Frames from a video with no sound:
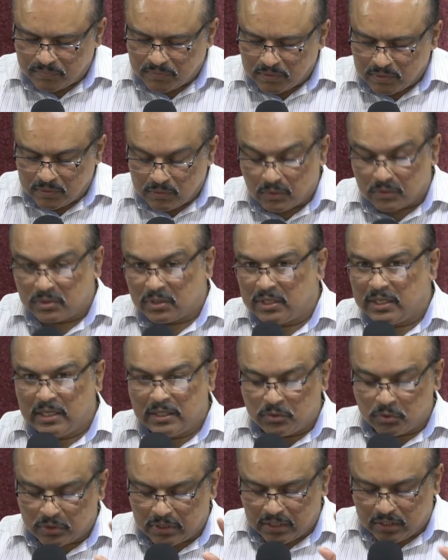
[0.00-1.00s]
Not only he
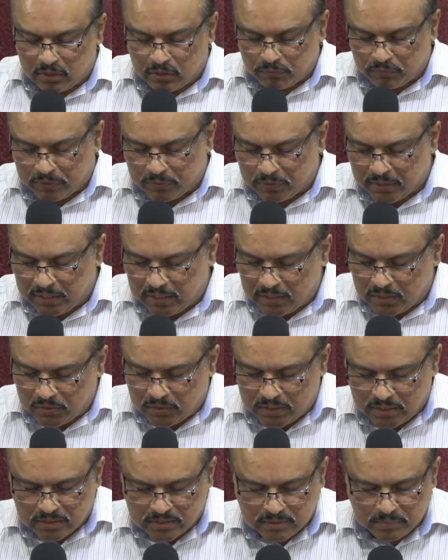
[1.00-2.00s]
took care of our
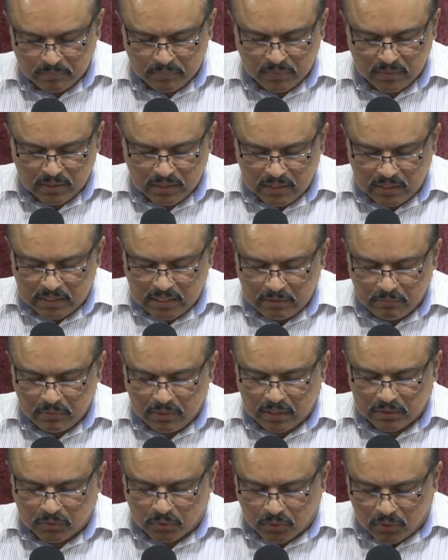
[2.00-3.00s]
iniquities, he gave
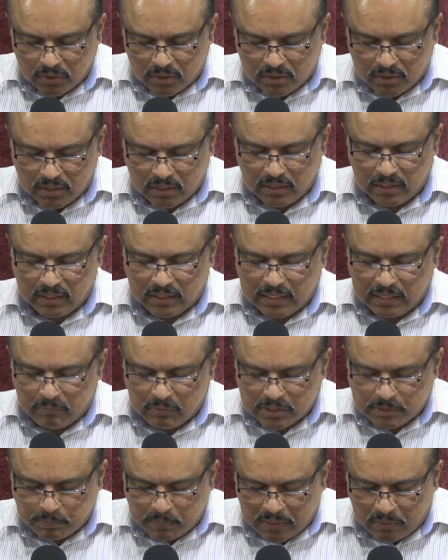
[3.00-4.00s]
authority, he gave
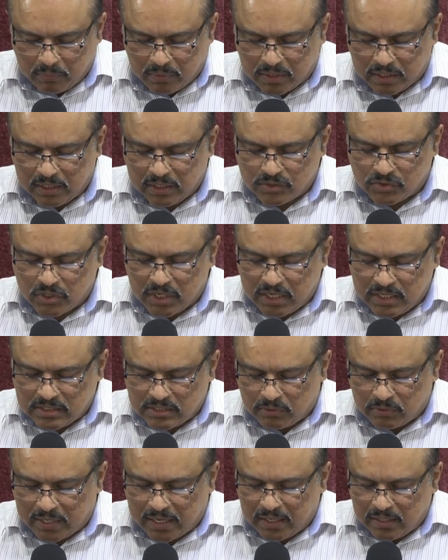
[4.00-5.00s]
us power, he changed
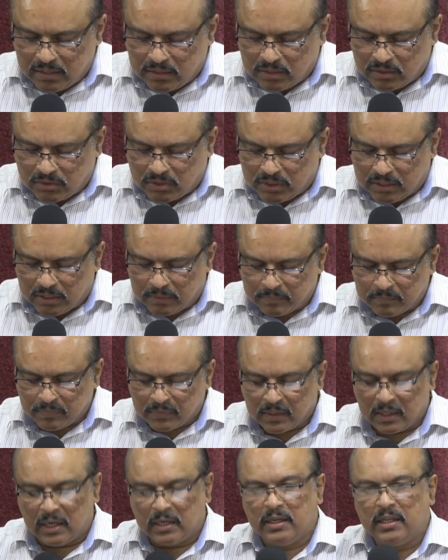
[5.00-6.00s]
our identity,
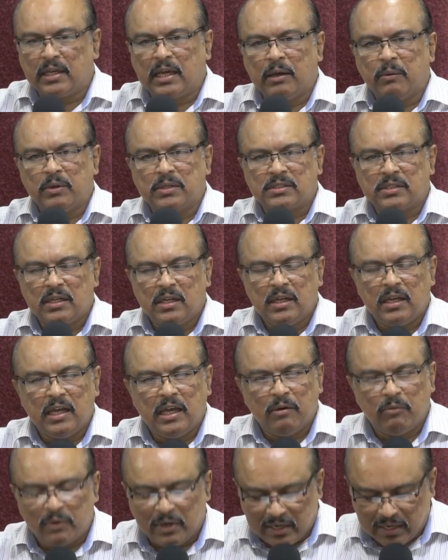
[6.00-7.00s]
and he gave us
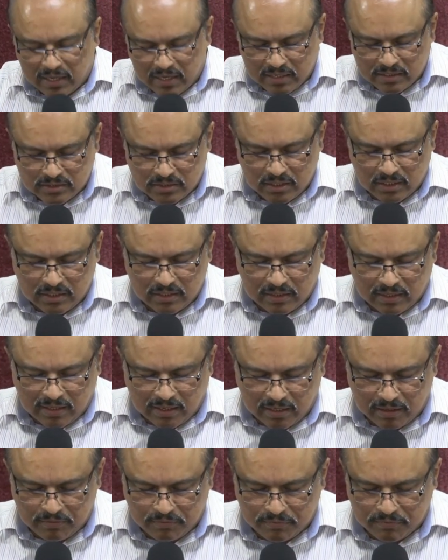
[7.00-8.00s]
everlasting
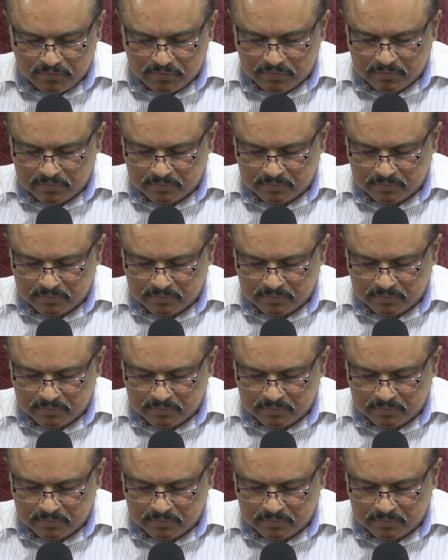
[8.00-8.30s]
life.